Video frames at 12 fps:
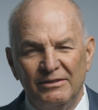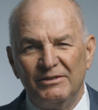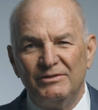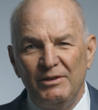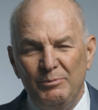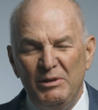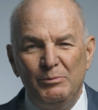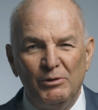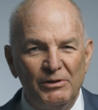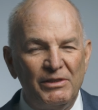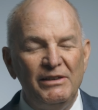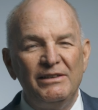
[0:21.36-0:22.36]
some people
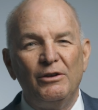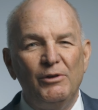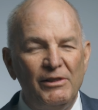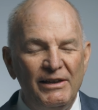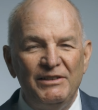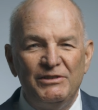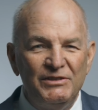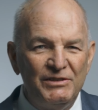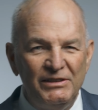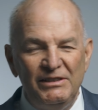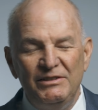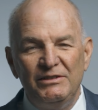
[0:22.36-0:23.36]
think, well, that's just
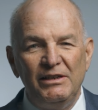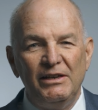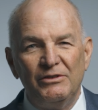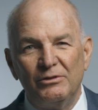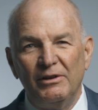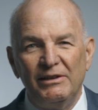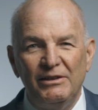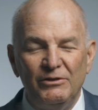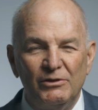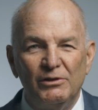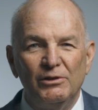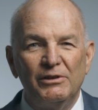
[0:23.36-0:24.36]
an easy answer. I can
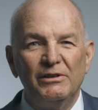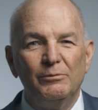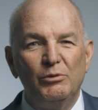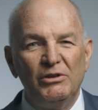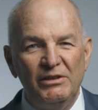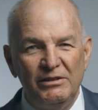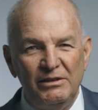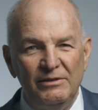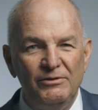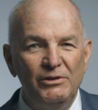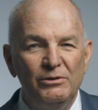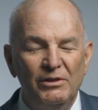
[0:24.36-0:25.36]
just look in a book and
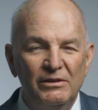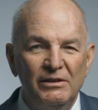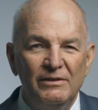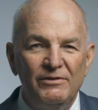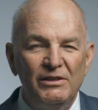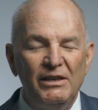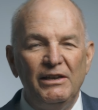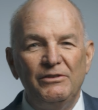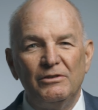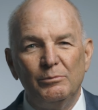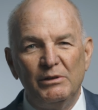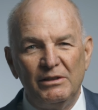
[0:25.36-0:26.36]
give you the
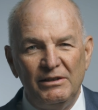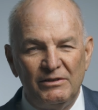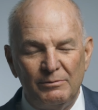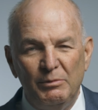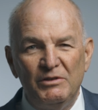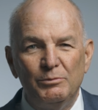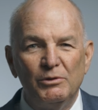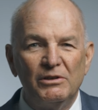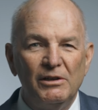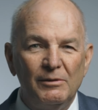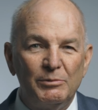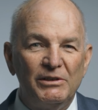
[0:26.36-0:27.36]
answer, but it's much more
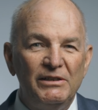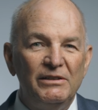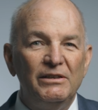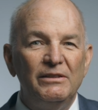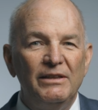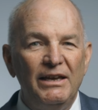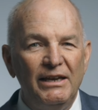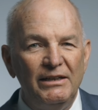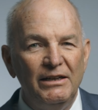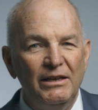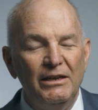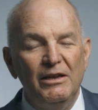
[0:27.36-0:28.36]
complicated than that.
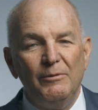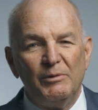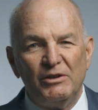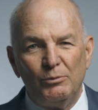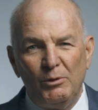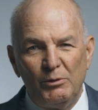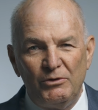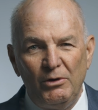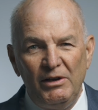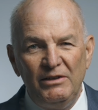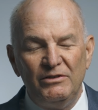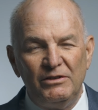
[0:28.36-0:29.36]
Because what we're
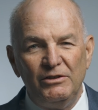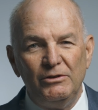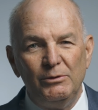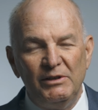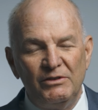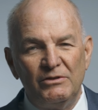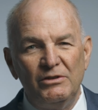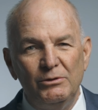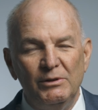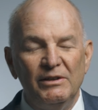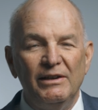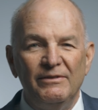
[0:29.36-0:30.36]
trying to do is
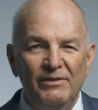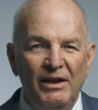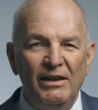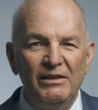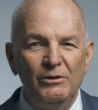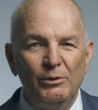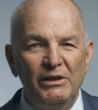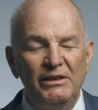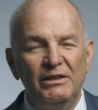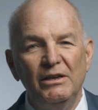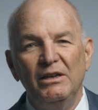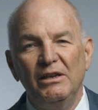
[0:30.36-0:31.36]
to evaluate